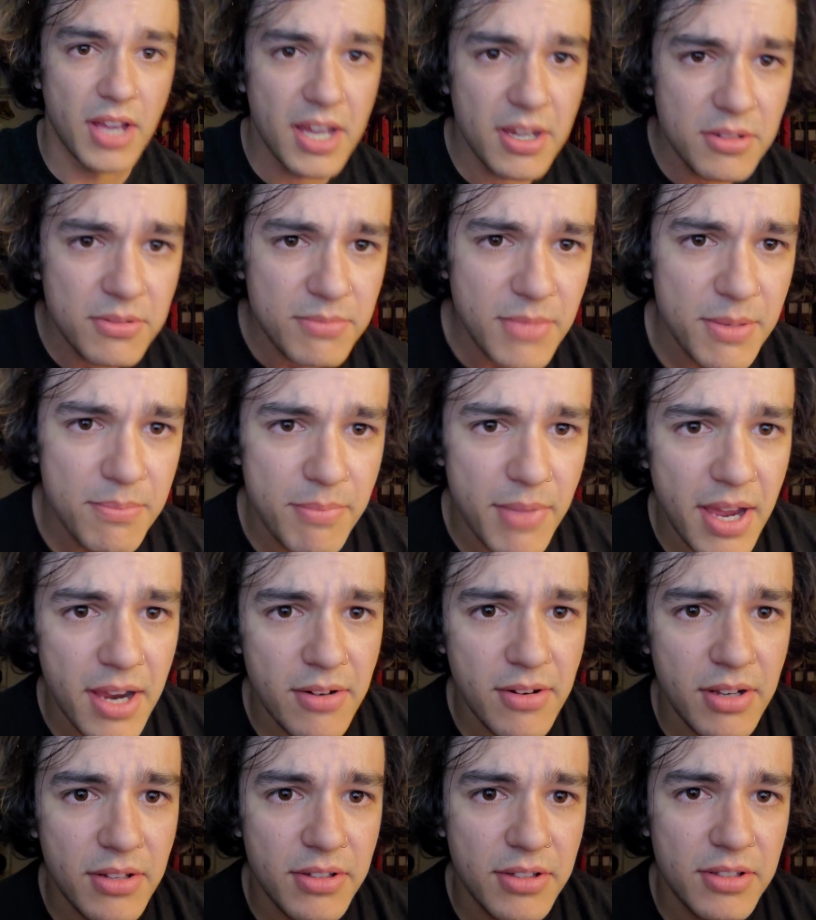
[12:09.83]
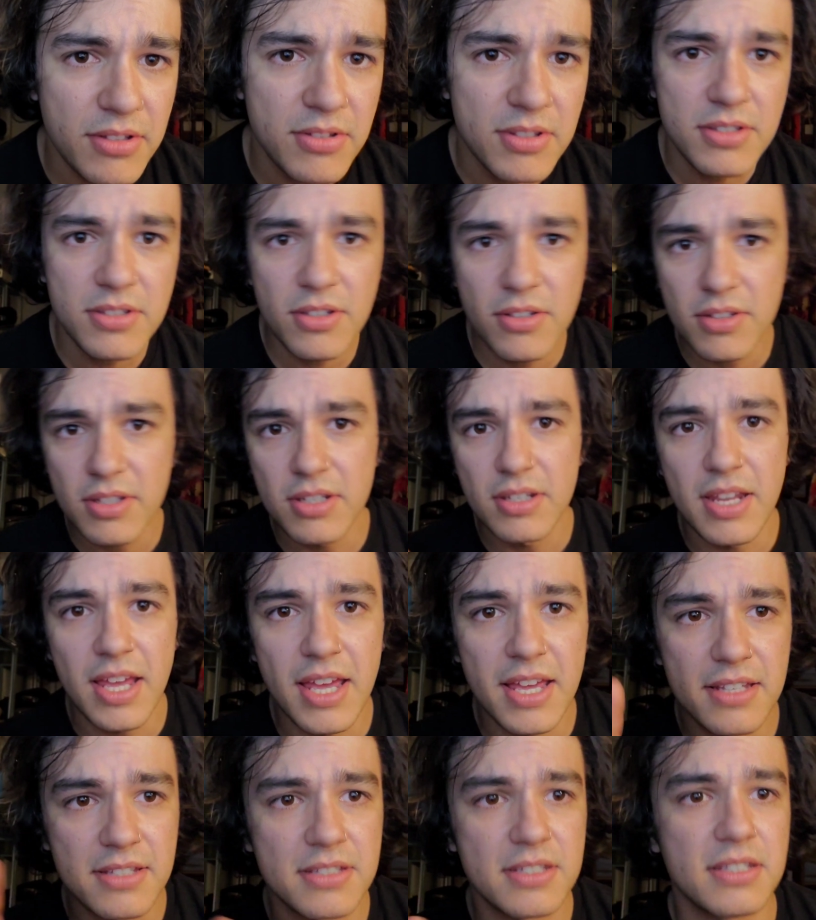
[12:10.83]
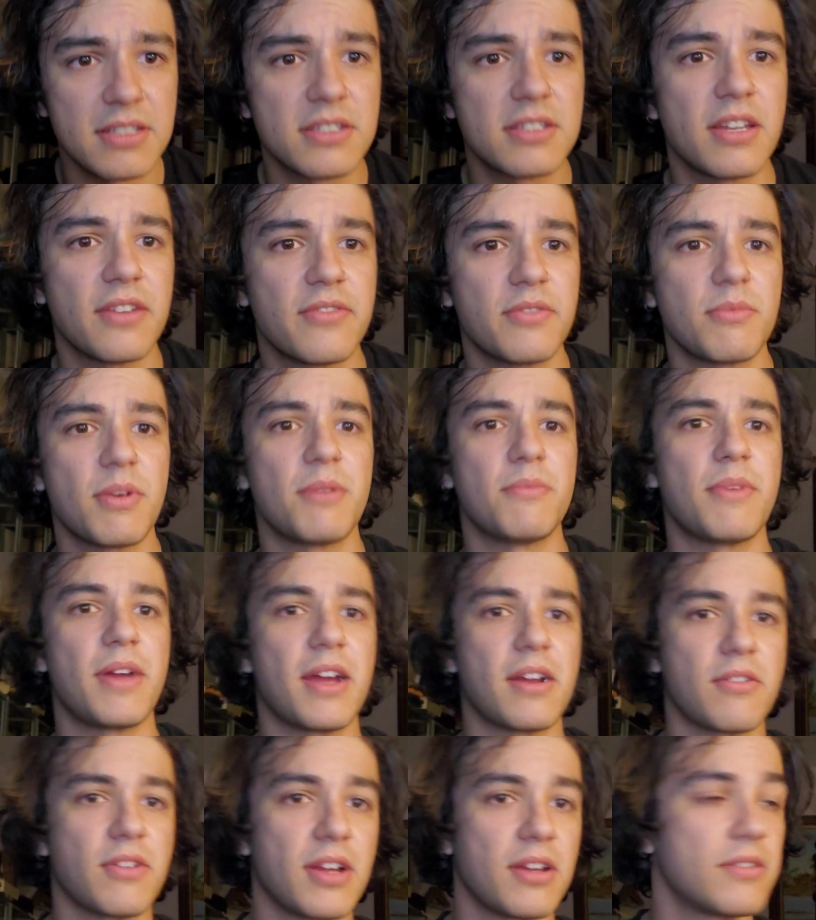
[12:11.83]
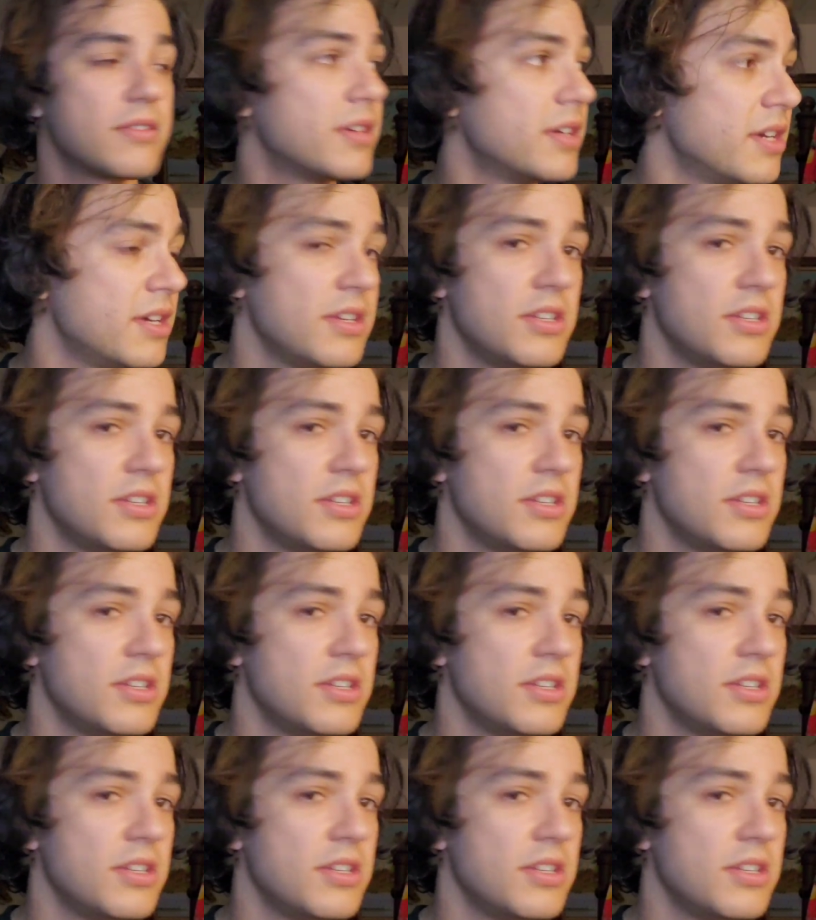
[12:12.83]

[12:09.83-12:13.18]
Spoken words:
How does my background look? You can see all the nasty stuff in my background.